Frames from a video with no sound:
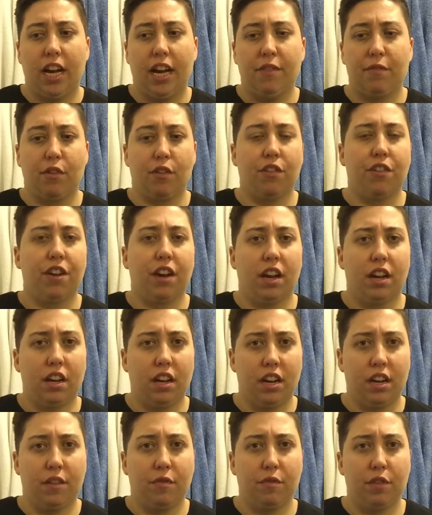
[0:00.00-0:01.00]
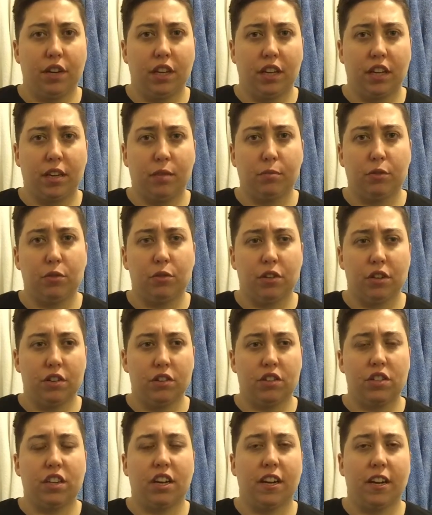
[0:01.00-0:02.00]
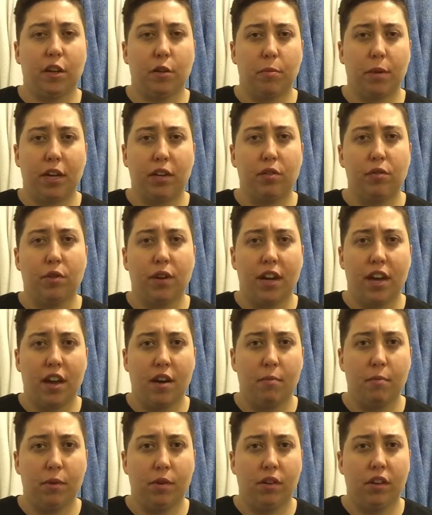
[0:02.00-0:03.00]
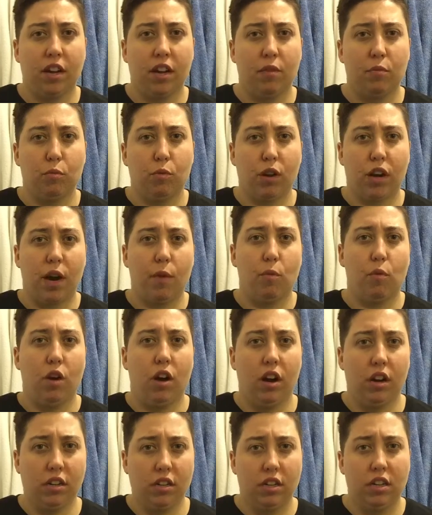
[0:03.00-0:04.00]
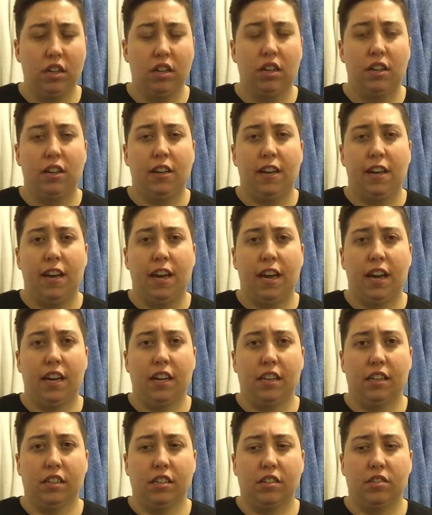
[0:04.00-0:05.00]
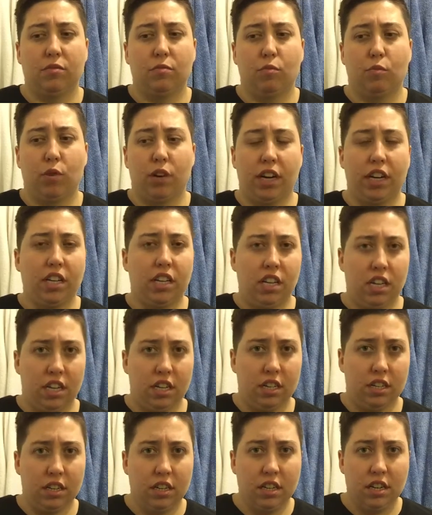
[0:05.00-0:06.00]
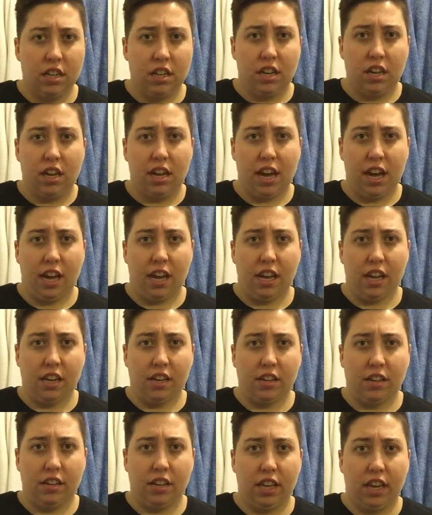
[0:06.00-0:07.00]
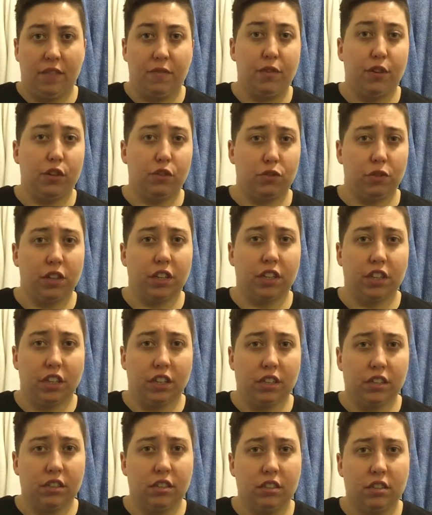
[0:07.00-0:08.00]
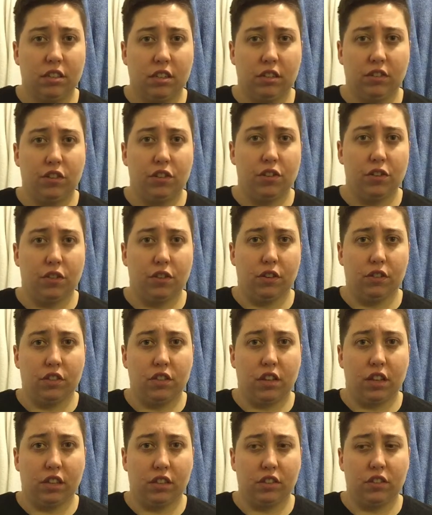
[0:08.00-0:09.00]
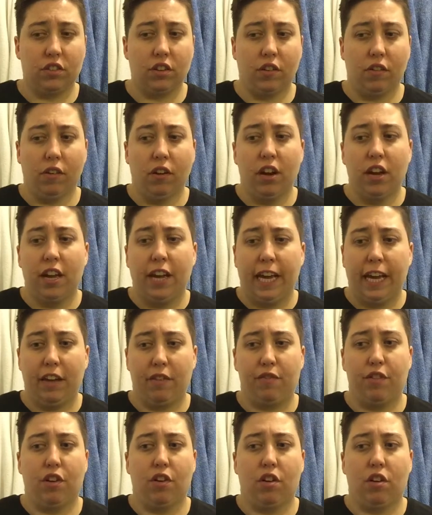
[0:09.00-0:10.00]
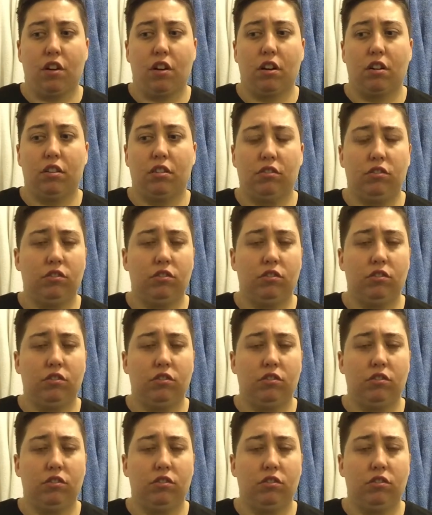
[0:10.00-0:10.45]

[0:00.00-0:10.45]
earned it, and I've really come to an understanding about who I am and what I want and what I need, and that feels really good to know those things. So if you're